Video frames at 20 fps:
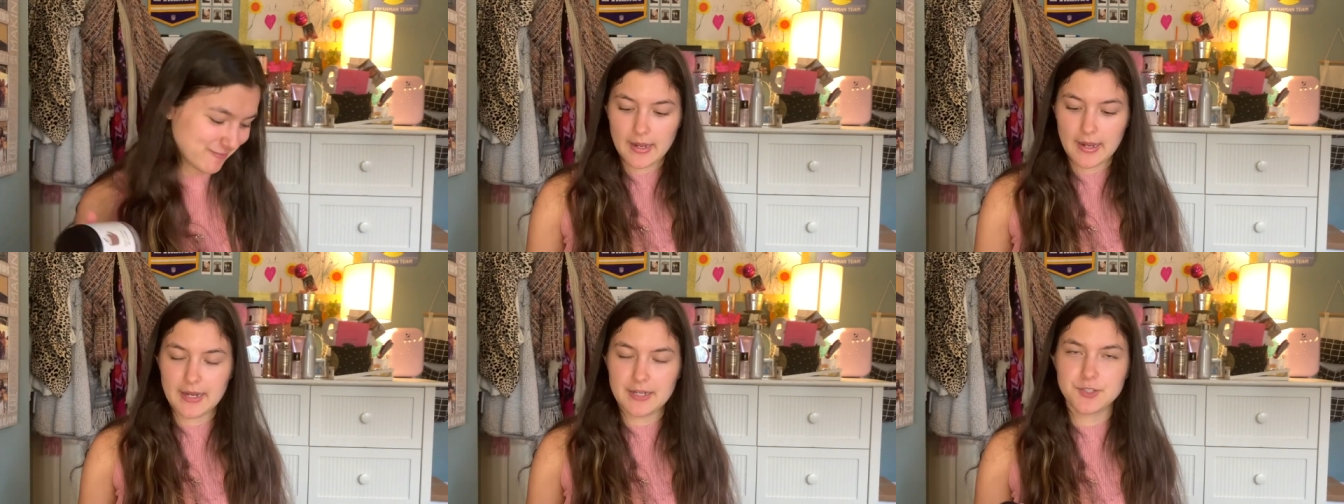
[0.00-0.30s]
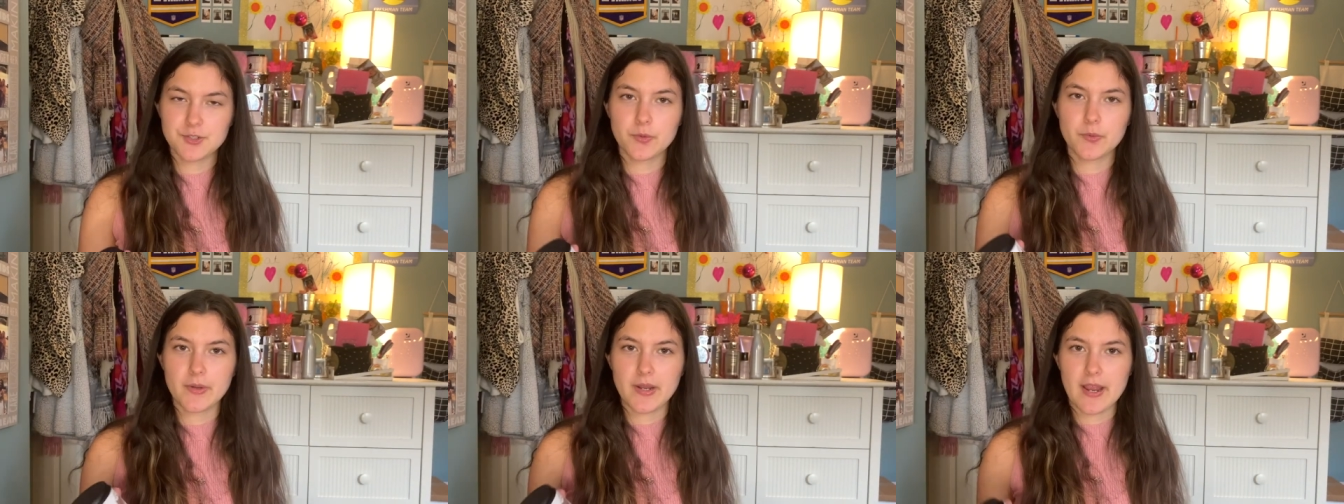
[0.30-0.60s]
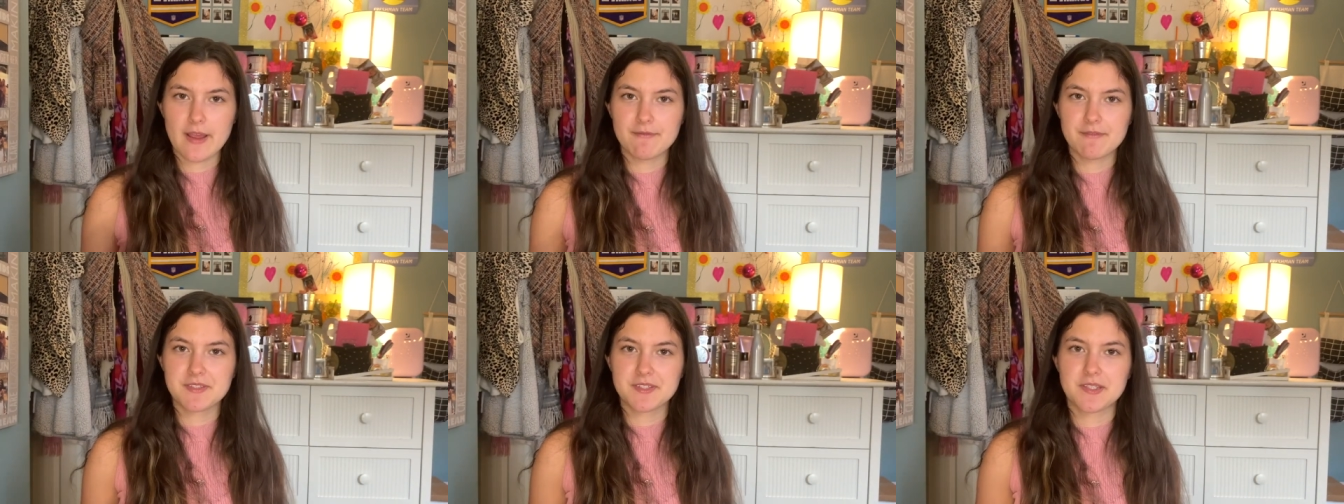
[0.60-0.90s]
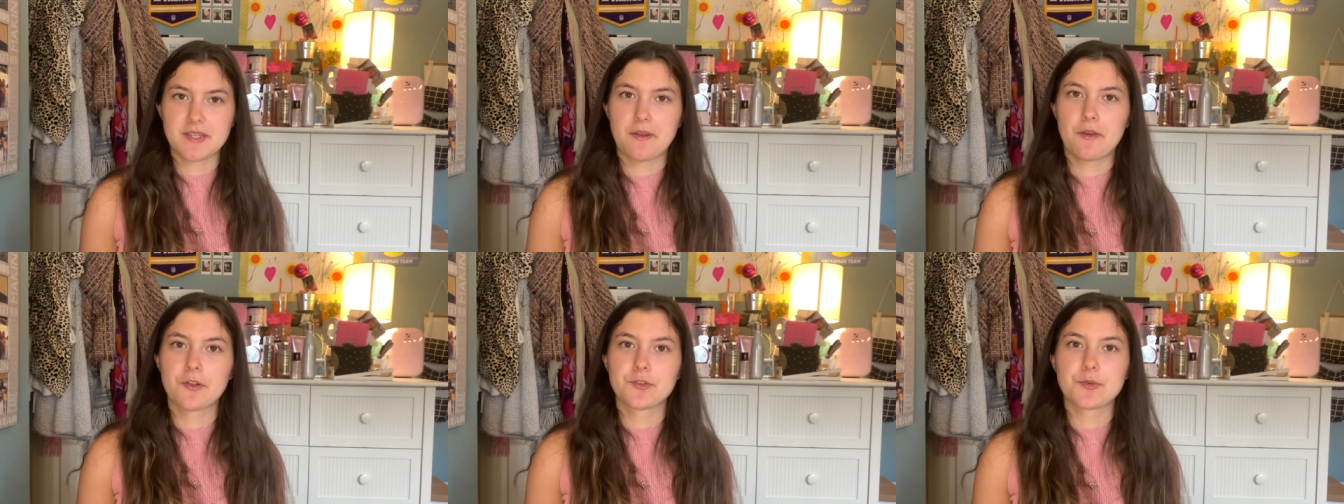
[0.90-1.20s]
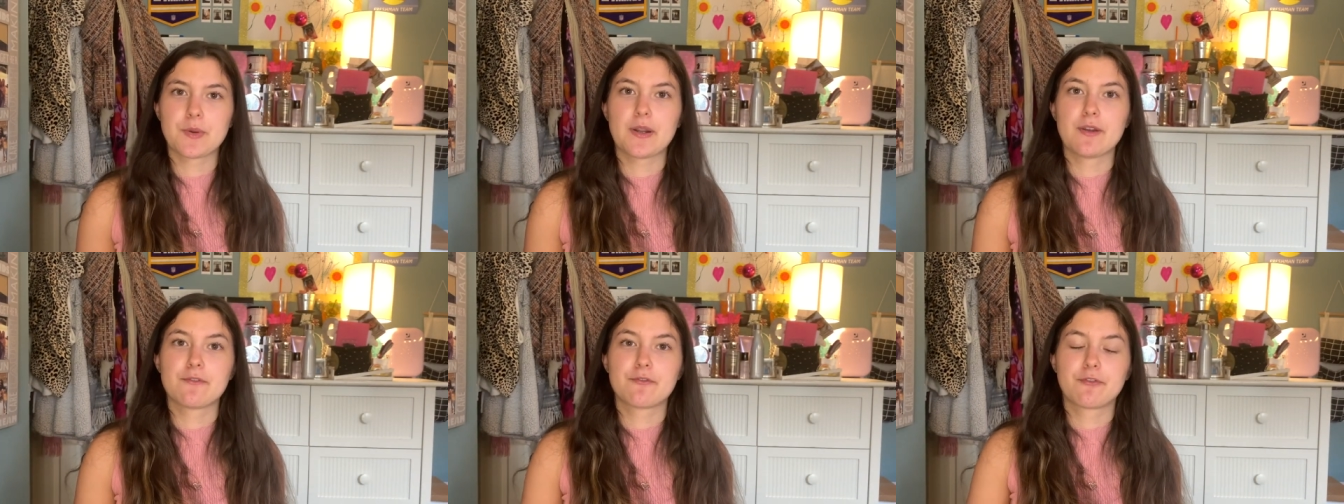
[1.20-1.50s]
I don't have the scent notes
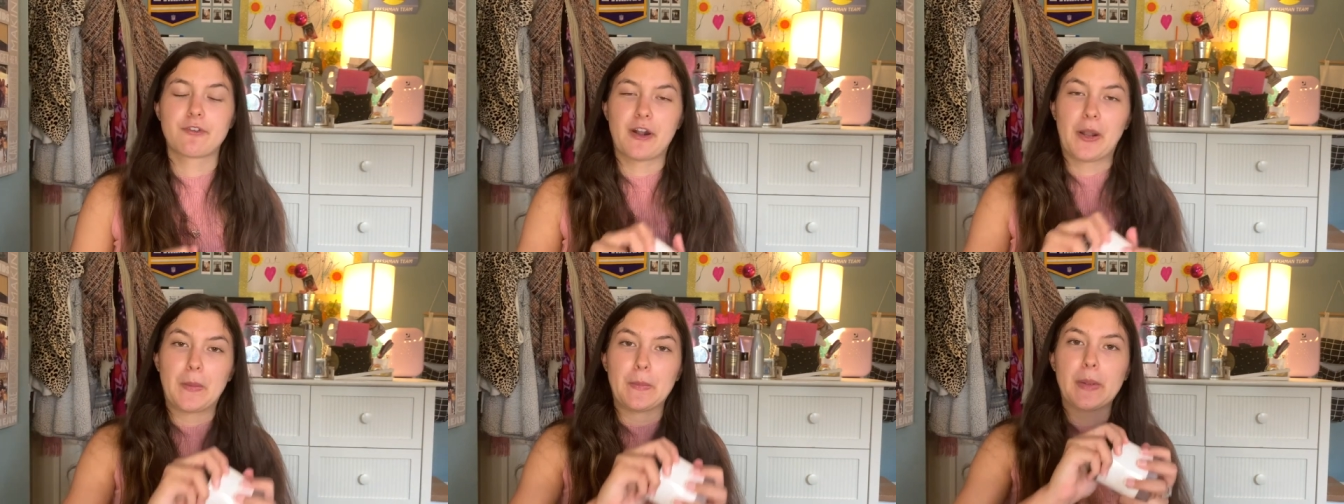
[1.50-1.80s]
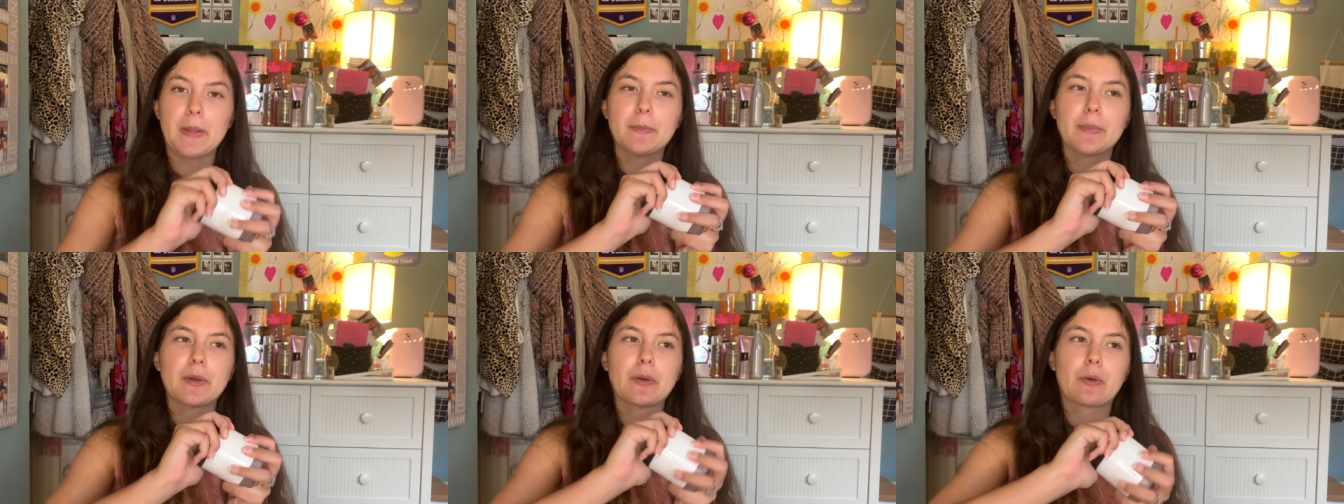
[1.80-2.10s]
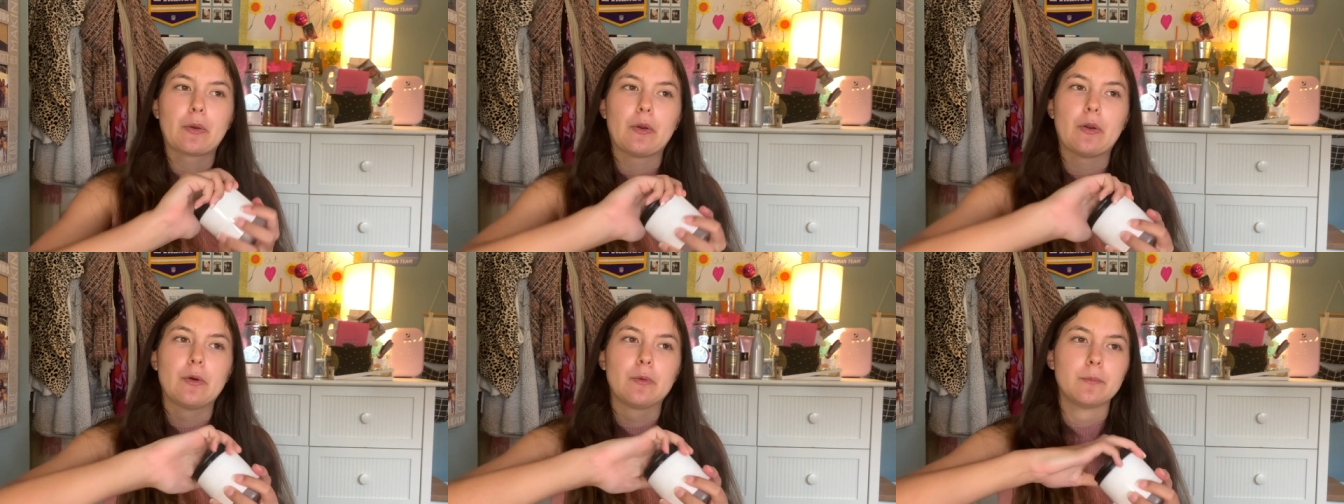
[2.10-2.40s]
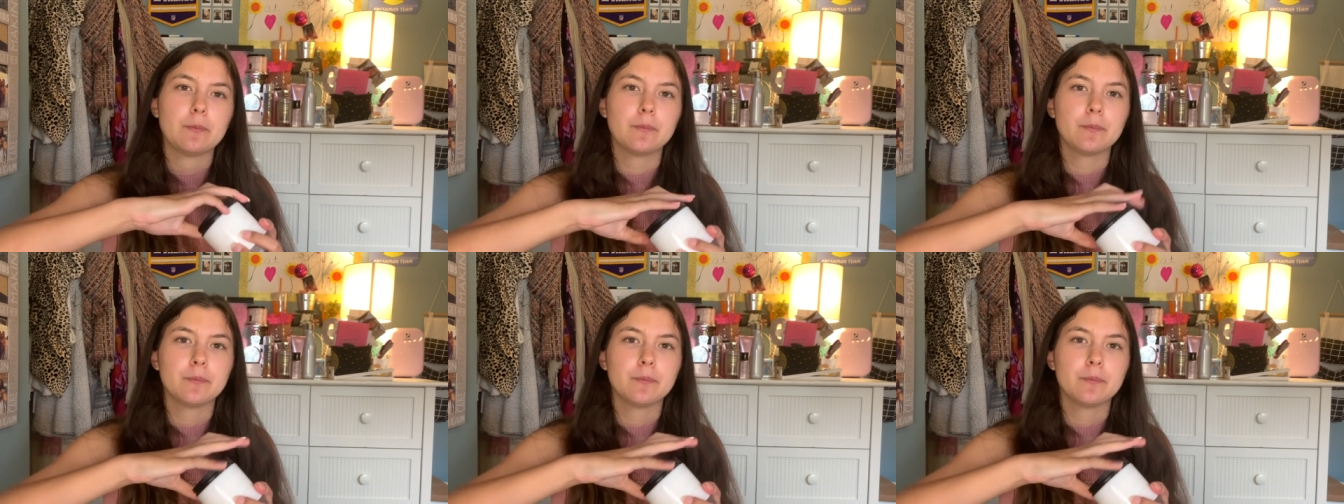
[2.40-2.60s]
right in front of me, but girl,